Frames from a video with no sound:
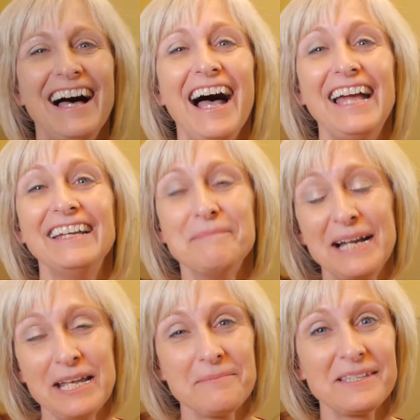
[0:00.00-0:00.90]
Hi,
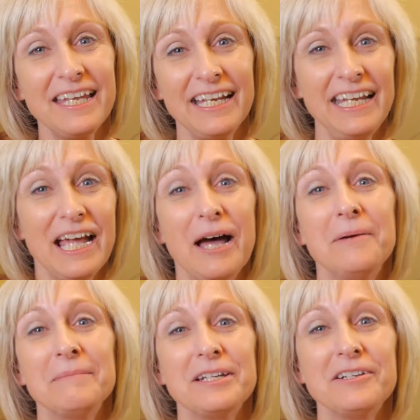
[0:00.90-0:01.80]
my name's Kitty.
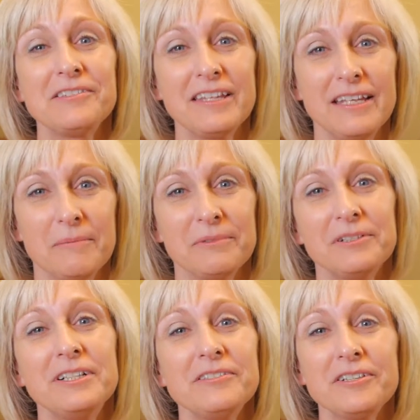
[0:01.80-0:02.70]
I'm a nurse at the
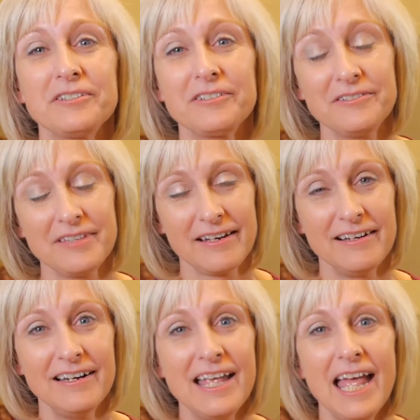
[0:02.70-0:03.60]
Ambulatory Surgical
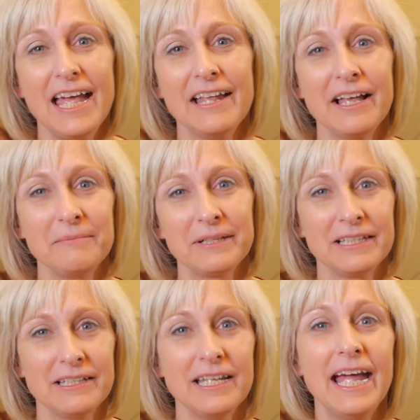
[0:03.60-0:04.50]
Center, and I'm
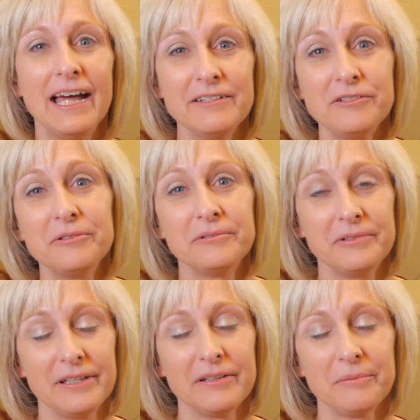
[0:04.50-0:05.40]
going to add
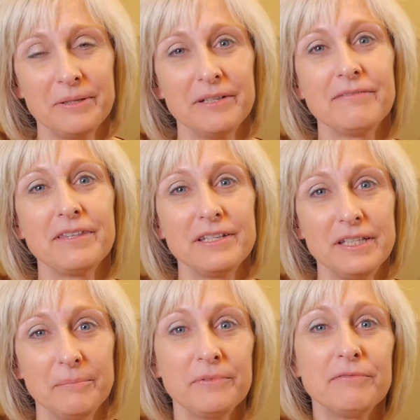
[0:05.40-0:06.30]
to a little bit of the
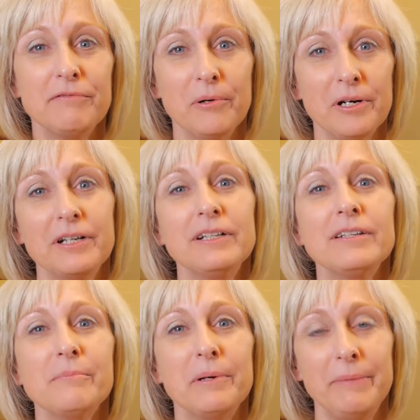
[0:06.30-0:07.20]
tips for
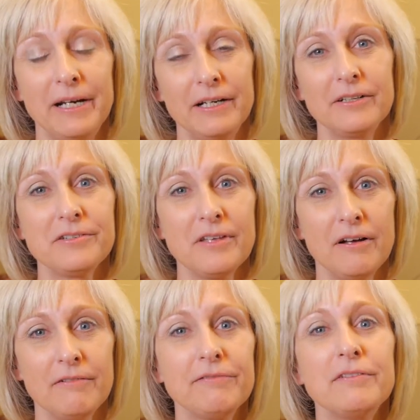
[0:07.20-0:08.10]
preparing
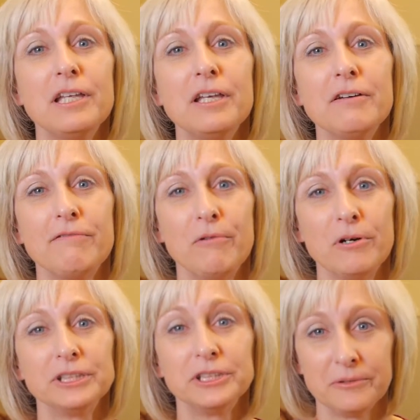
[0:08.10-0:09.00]
yourself
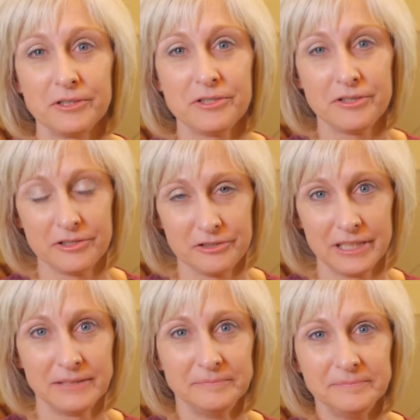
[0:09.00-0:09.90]
for shoulder
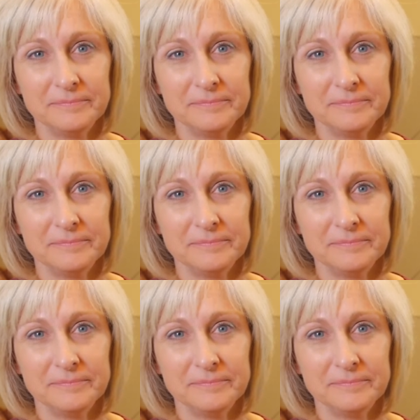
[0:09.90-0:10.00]
surgery.